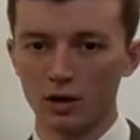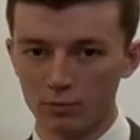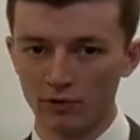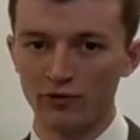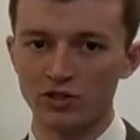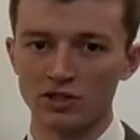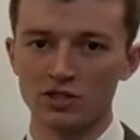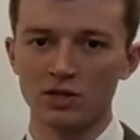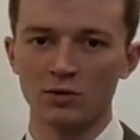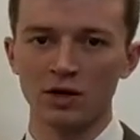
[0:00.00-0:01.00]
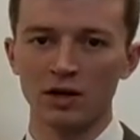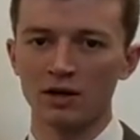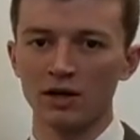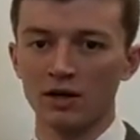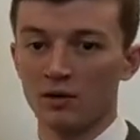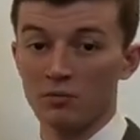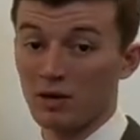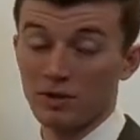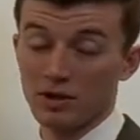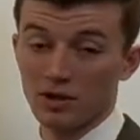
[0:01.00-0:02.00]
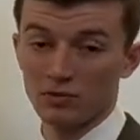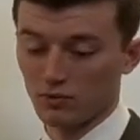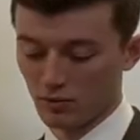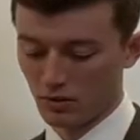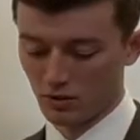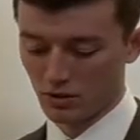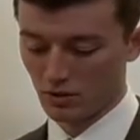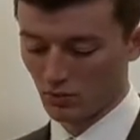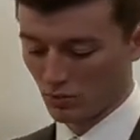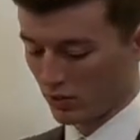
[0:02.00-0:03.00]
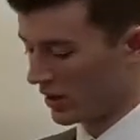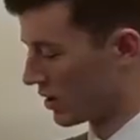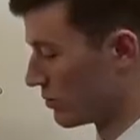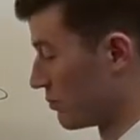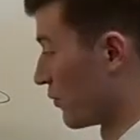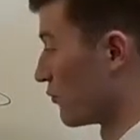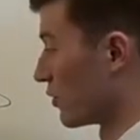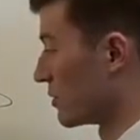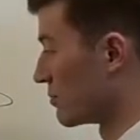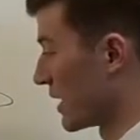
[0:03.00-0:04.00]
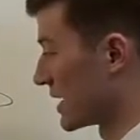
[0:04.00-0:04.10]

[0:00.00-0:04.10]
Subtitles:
proficiency, where maybe when they're performing